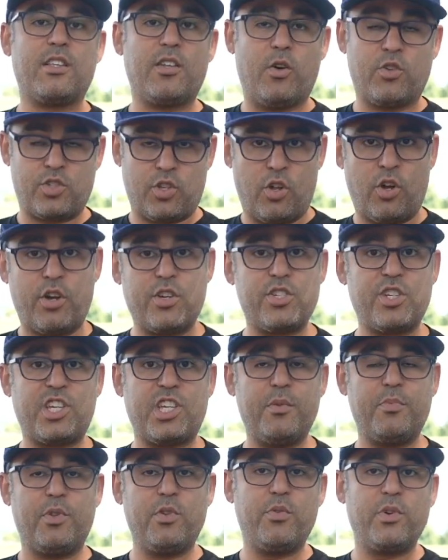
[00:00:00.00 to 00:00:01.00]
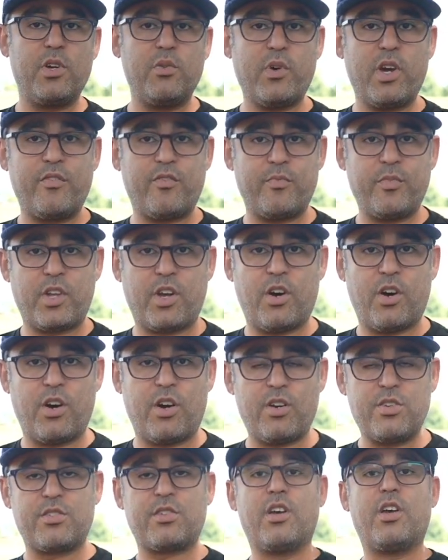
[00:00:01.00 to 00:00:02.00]
As long as you keep Louie away from the
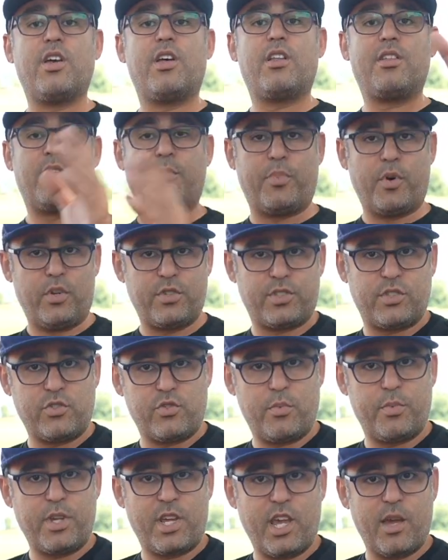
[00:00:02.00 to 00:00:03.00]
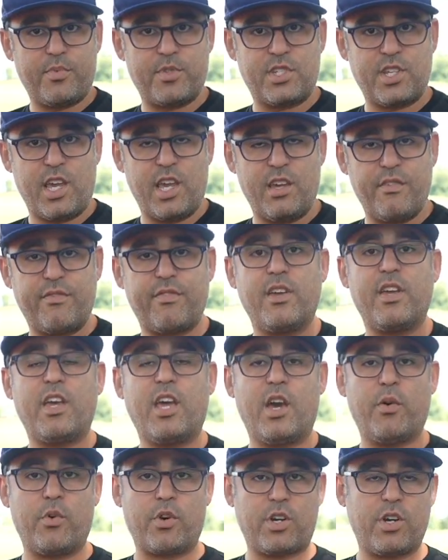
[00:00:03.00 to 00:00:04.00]
cars, the bolsters will be kept safe,
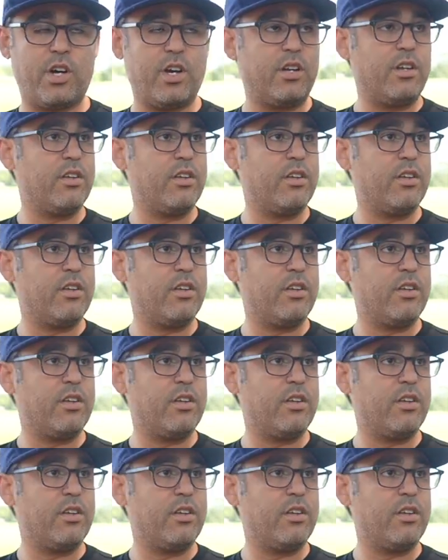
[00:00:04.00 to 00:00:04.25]
and we're good.